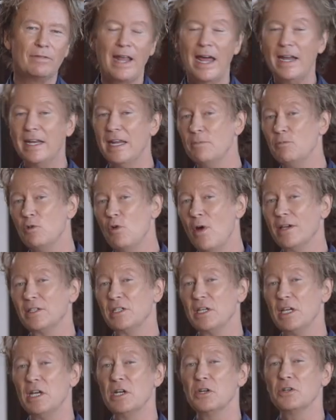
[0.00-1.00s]
Let him who
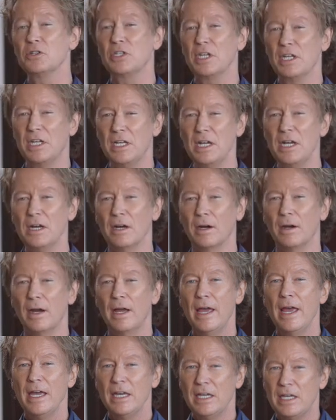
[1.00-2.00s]
has ears to hear,
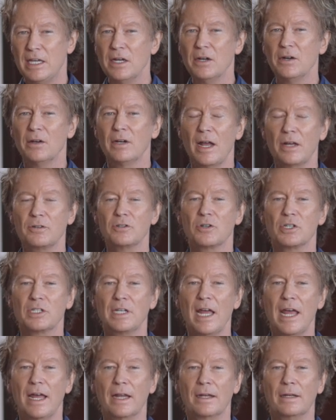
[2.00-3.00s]
hear and
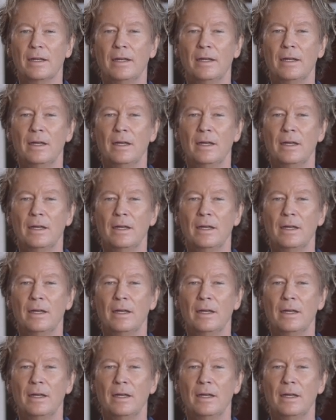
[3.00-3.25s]
understand.